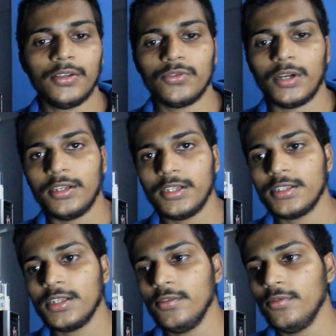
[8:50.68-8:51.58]
So I'll
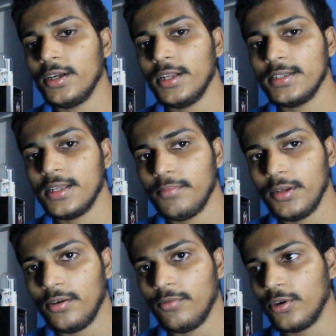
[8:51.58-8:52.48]
just give you an
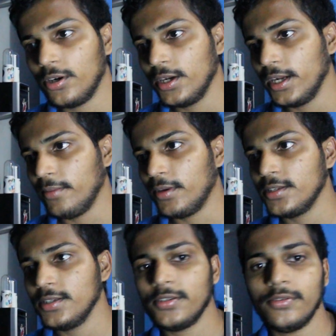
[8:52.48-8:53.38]
example of what
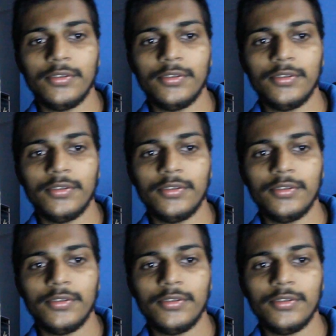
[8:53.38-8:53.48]
cameras he used to